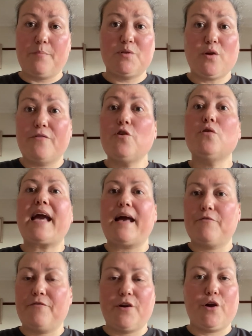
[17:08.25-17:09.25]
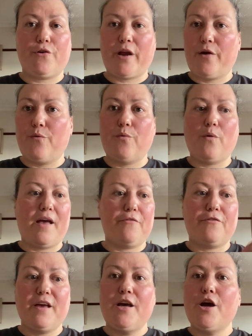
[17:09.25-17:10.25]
So if you can't figure out if